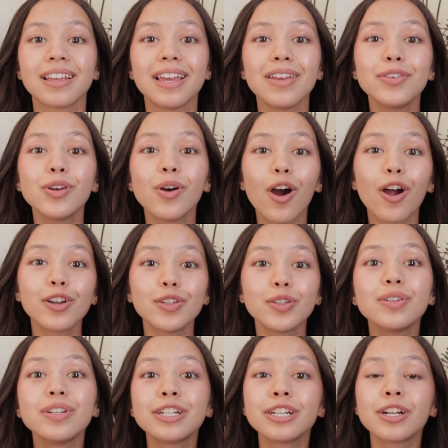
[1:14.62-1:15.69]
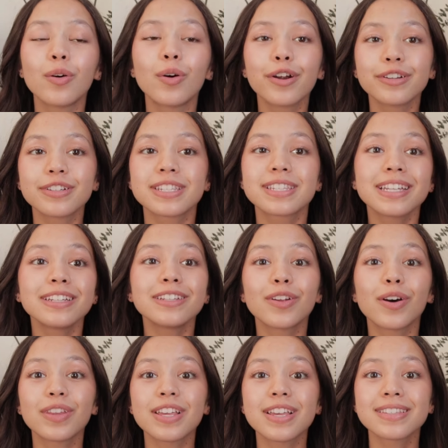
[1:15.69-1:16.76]
If you are new here or just didn't
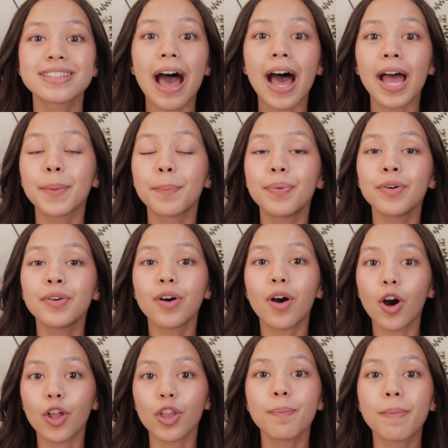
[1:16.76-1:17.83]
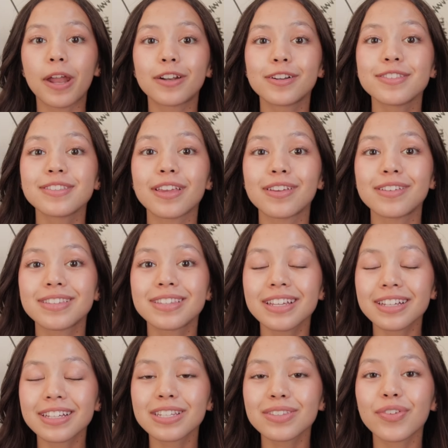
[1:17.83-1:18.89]
know this, I put all the patterns that you
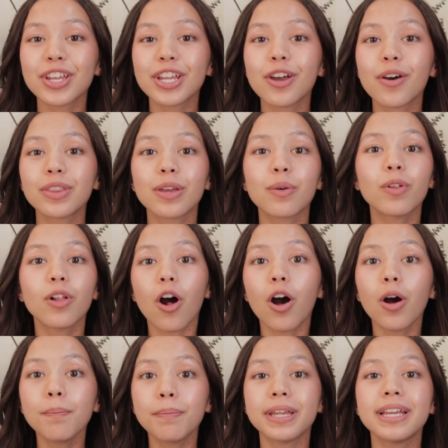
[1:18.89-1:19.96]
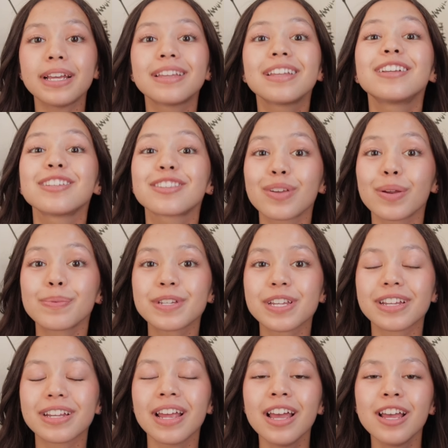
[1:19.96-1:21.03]
see in this video, they will all be in the
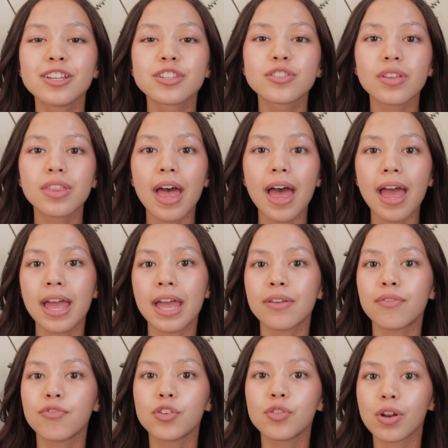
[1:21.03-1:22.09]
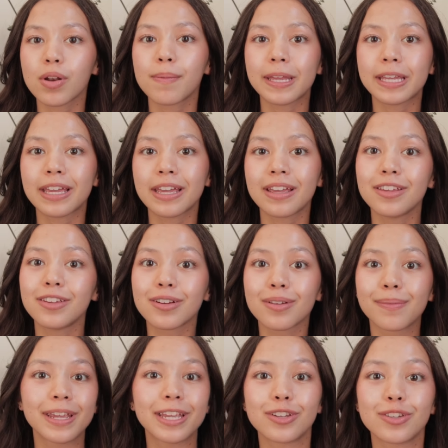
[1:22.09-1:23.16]
description so that if you want to make it, you
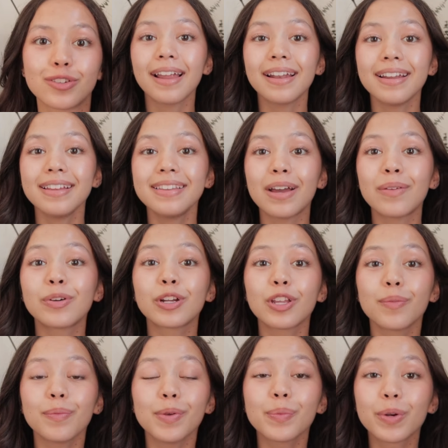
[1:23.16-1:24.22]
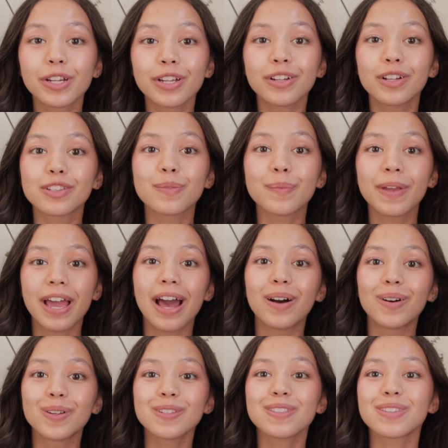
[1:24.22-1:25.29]
can make it too. Excited that we're going to be working on some
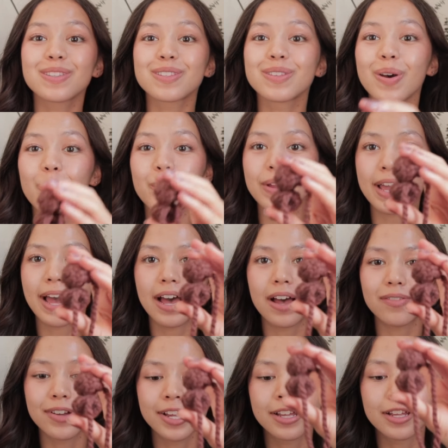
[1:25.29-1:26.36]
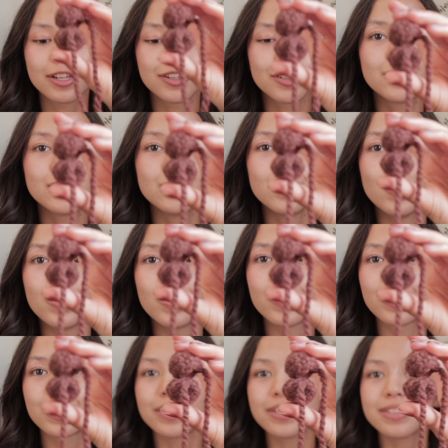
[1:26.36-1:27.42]
cows. So we have the two
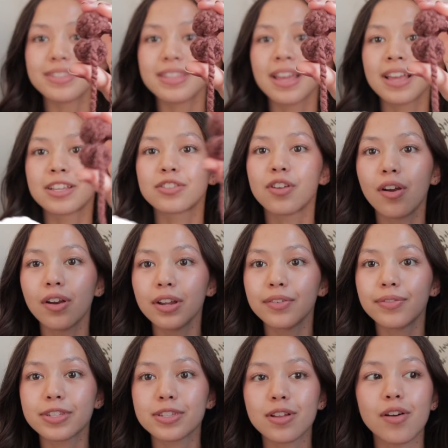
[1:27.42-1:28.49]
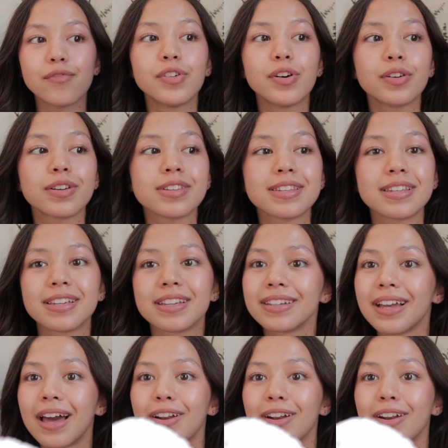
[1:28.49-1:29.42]
horns. Sorry if it's not focusing.